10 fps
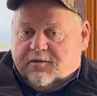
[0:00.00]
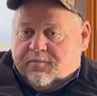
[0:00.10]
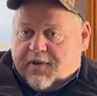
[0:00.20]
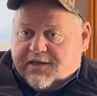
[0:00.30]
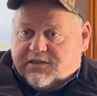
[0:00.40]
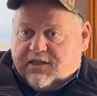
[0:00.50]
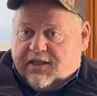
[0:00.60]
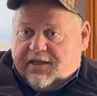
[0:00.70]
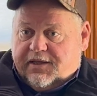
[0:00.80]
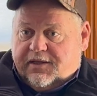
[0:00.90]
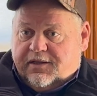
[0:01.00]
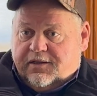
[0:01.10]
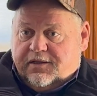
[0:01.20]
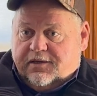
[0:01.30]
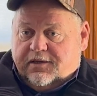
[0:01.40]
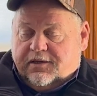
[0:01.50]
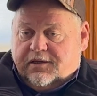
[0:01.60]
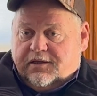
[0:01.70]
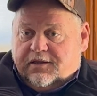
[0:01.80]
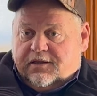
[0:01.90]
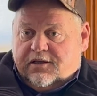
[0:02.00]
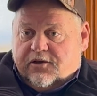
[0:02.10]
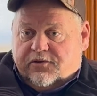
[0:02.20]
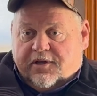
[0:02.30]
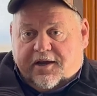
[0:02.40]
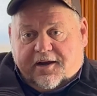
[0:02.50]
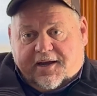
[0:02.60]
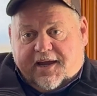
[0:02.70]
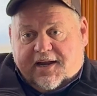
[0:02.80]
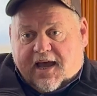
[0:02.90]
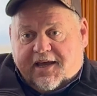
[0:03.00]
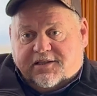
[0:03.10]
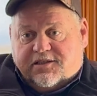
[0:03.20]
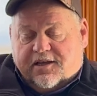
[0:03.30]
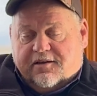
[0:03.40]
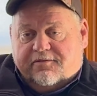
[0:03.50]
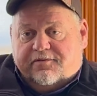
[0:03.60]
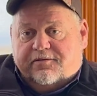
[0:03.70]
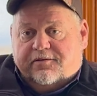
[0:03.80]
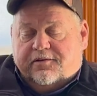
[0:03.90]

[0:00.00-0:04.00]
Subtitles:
Basically, the Hurricane Ike stuff,